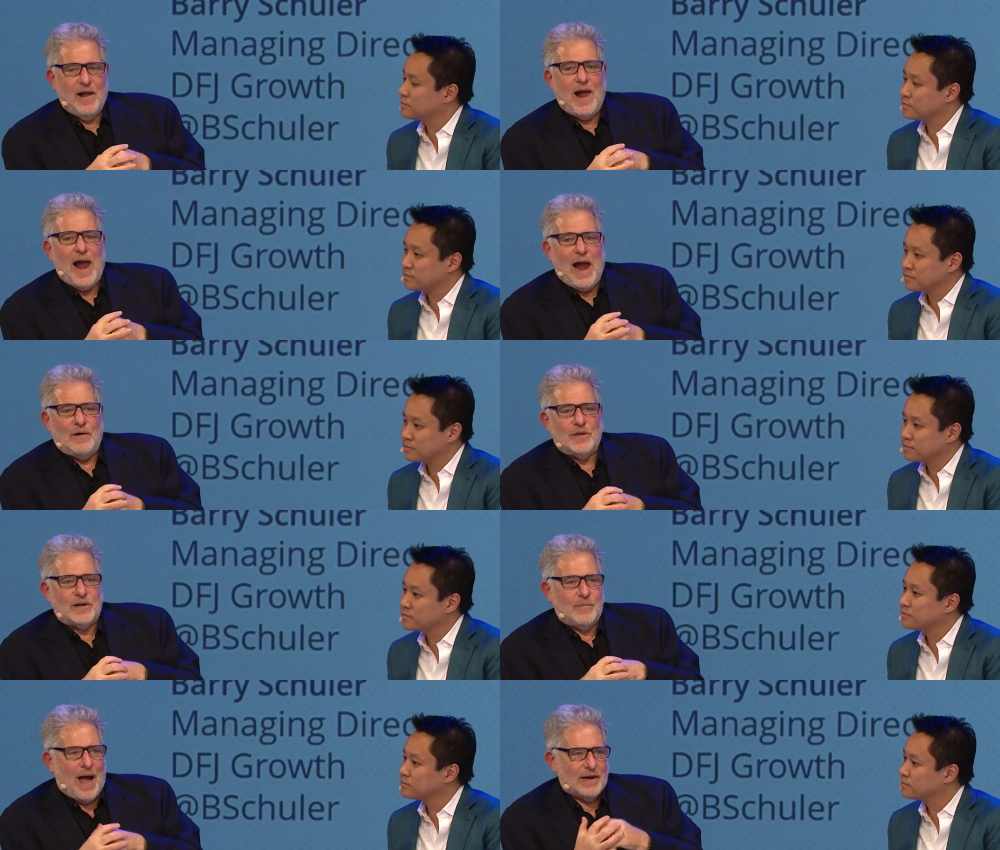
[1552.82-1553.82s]
Speaker 1: how the
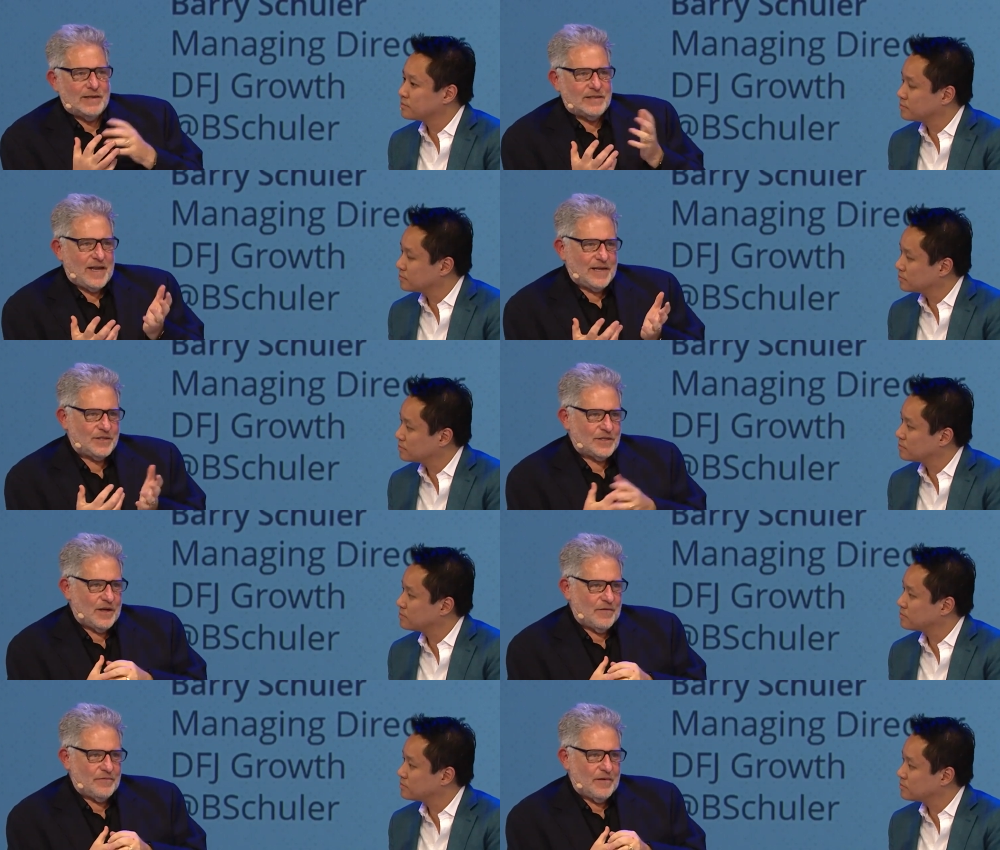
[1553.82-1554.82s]
commoditization
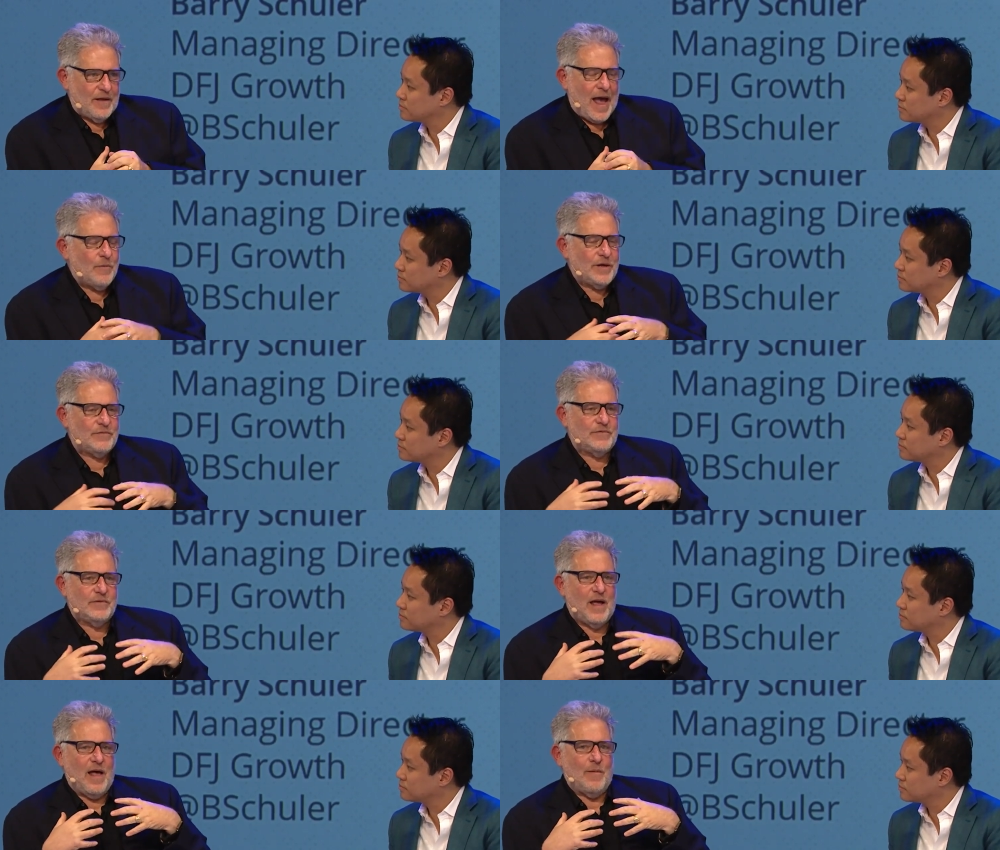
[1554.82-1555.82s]
of uh, how we've
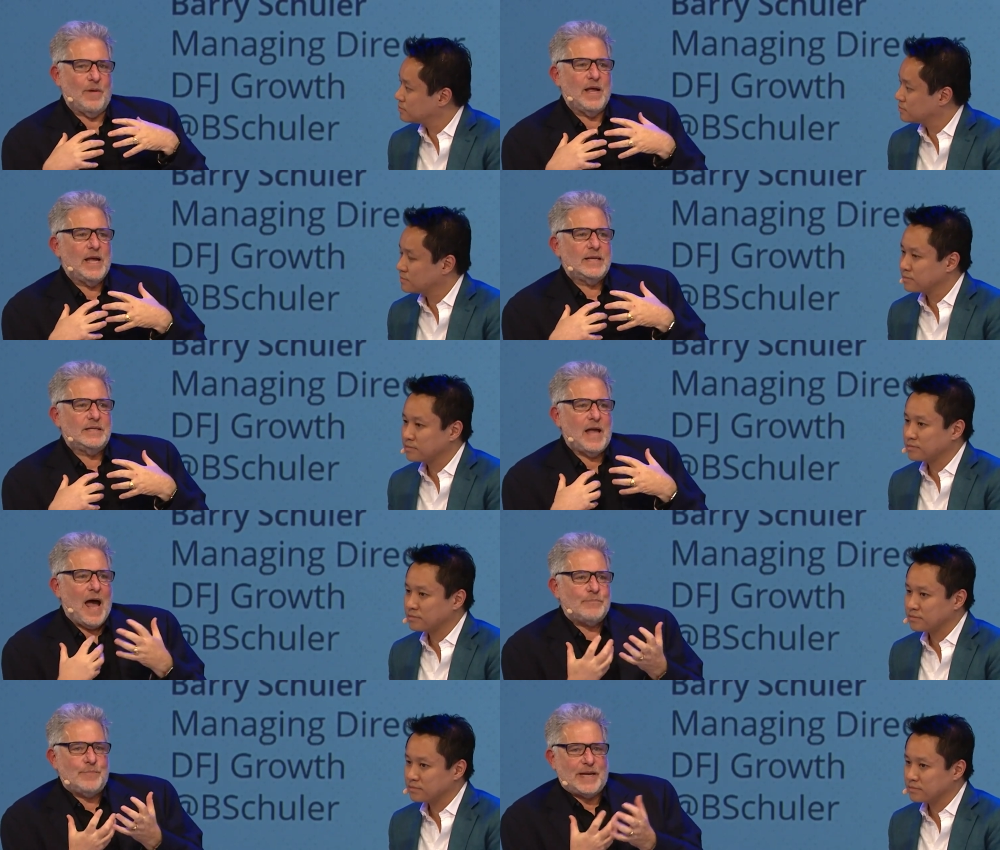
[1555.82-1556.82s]
um,
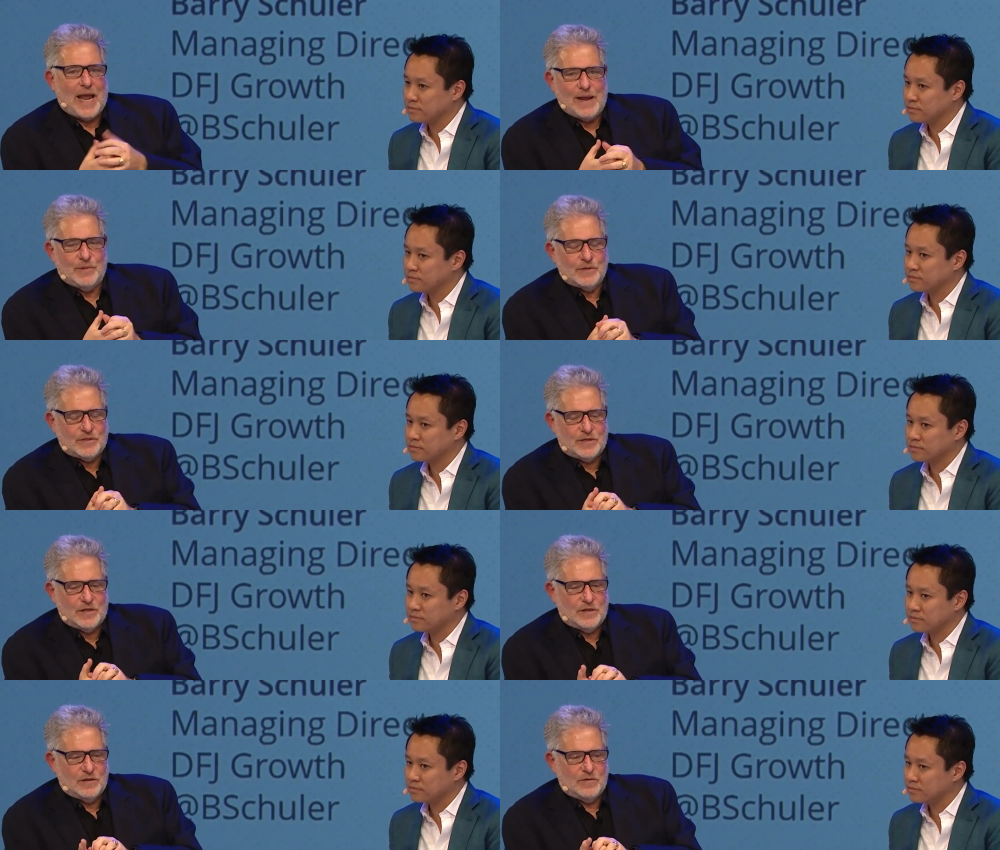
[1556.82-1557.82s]
not been able
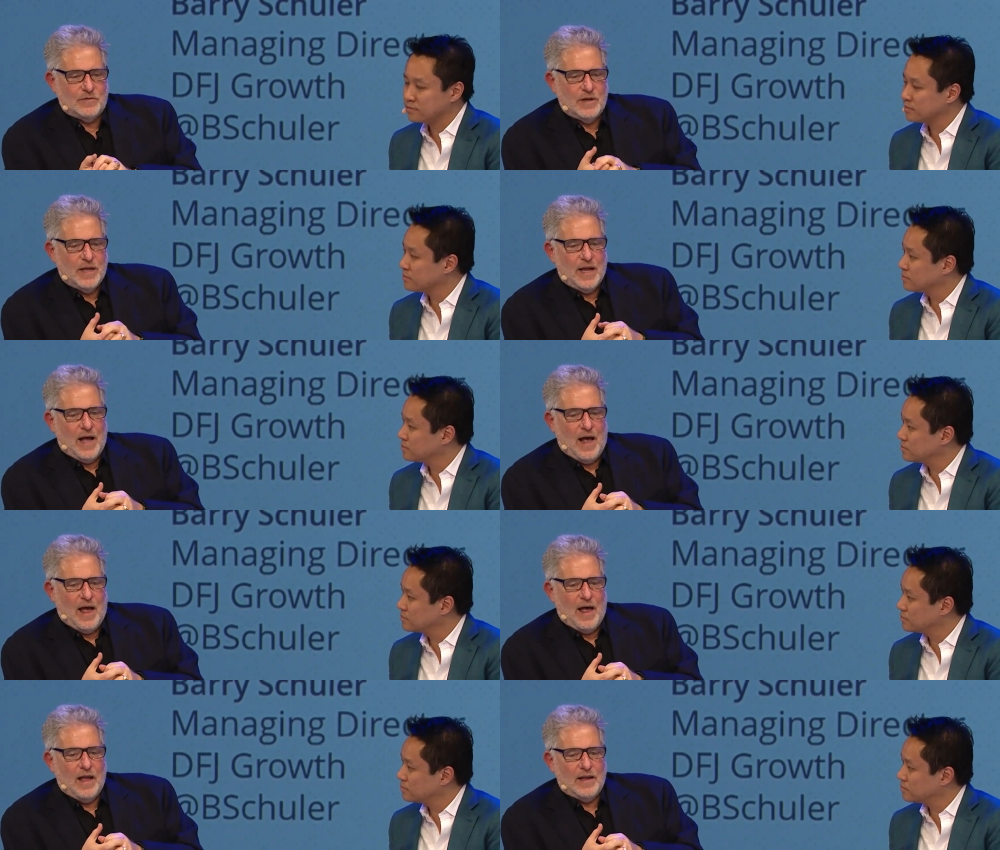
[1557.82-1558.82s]
to
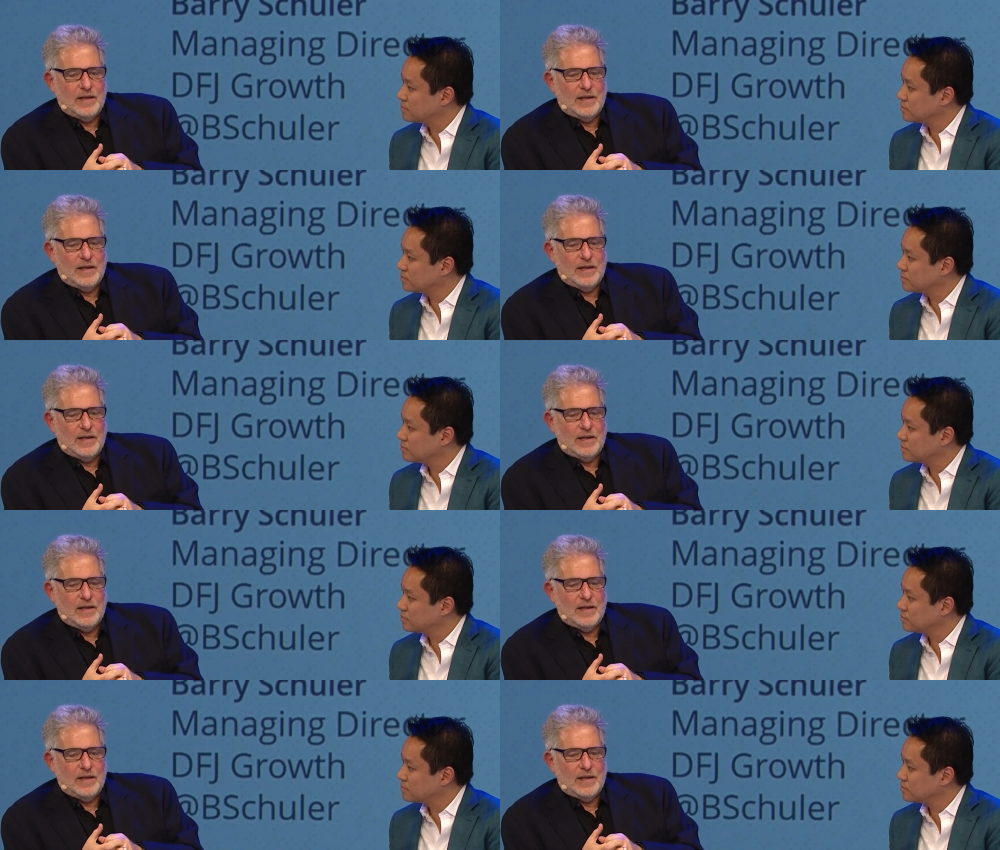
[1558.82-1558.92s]
uh,